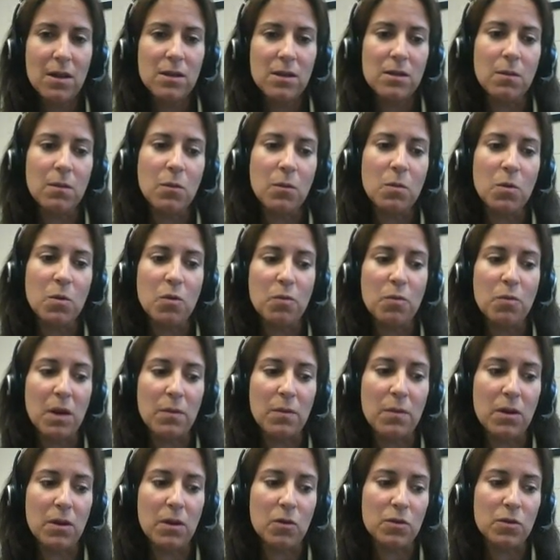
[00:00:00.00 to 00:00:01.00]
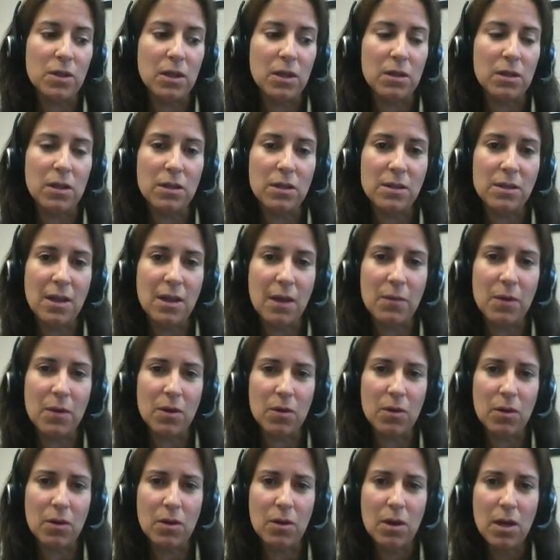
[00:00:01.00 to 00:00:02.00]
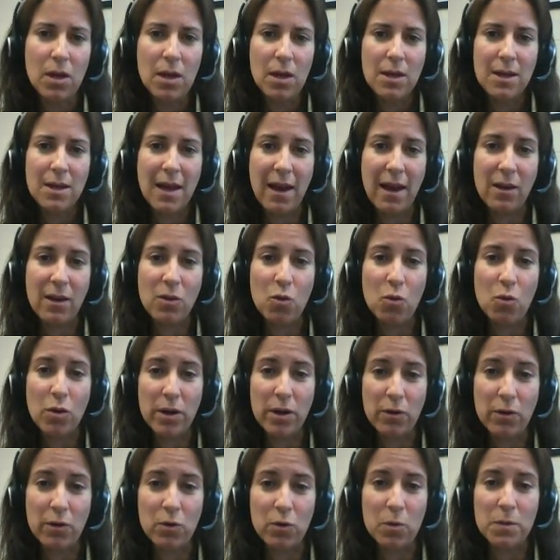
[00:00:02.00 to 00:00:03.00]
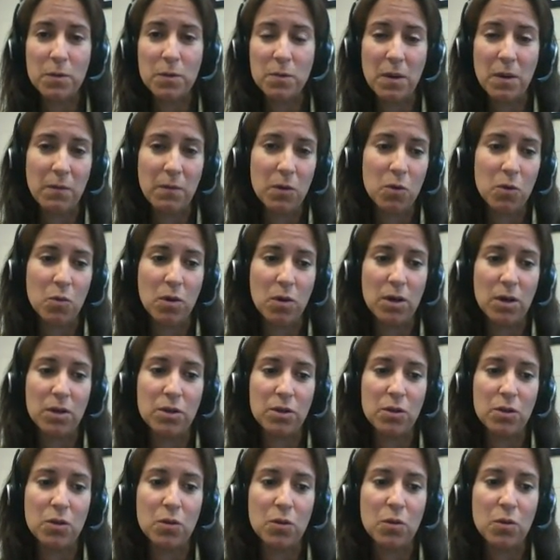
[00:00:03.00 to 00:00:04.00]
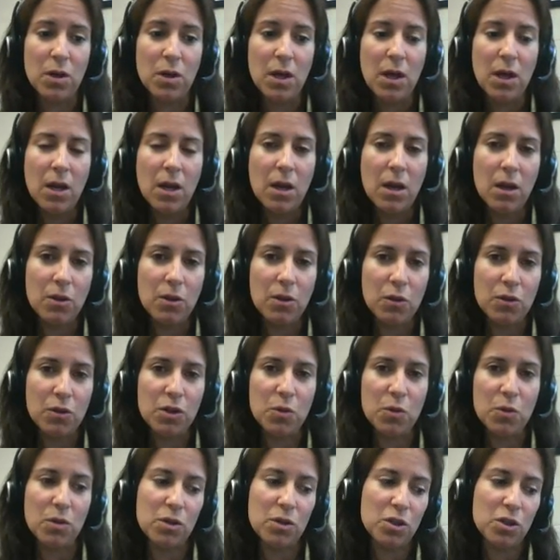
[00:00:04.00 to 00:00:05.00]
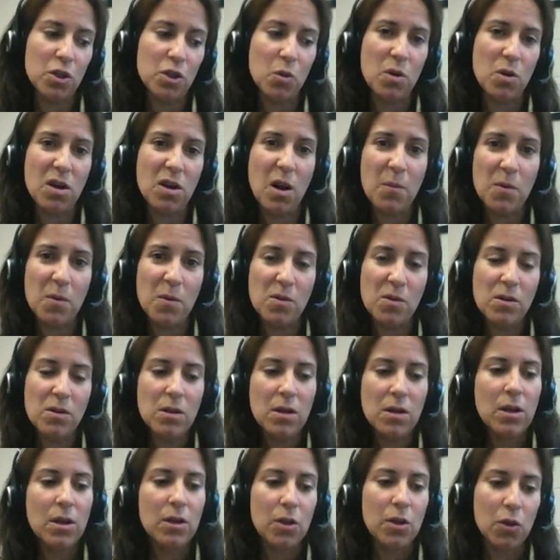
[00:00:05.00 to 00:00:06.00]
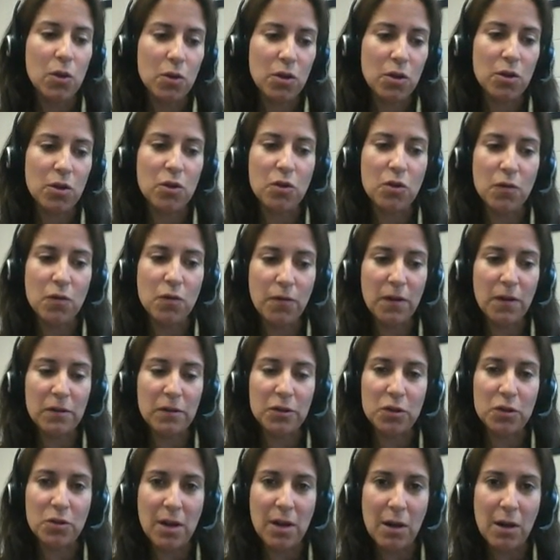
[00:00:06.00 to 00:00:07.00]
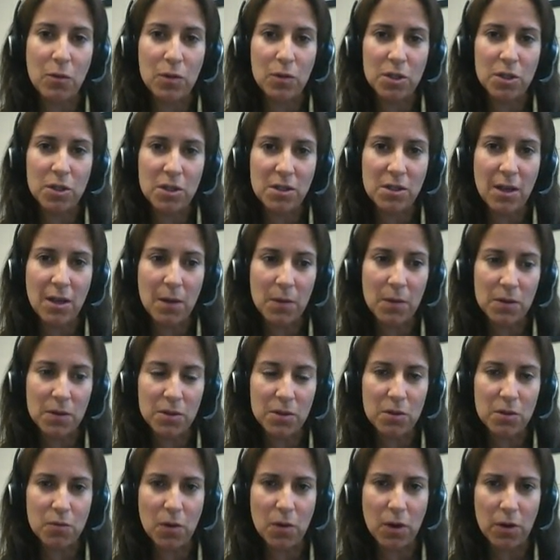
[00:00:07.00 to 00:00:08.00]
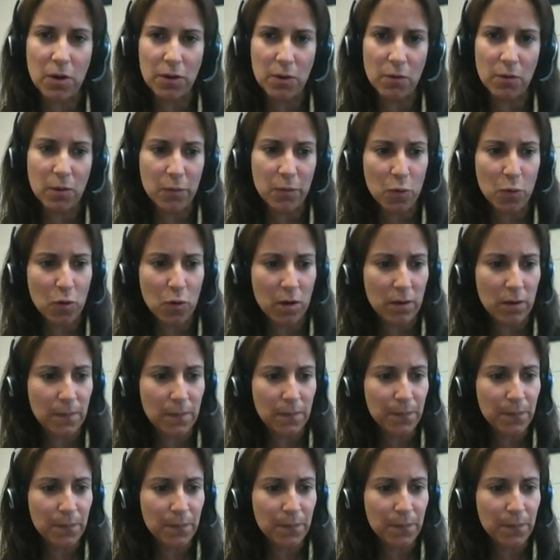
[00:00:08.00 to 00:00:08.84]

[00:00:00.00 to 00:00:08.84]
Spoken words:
Some of you may be using assignment category groups. Maybe you just want to show a couple. You can filter out which assignments to run on the report.